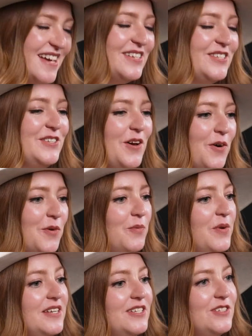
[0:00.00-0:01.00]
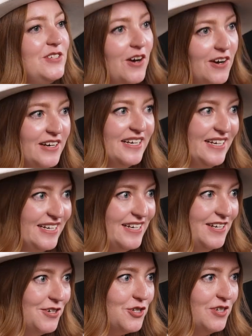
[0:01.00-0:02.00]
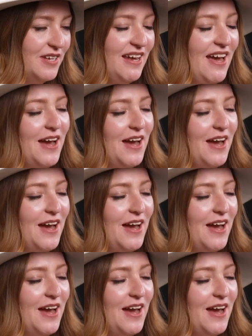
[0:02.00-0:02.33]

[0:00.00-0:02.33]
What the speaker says: So we started initially,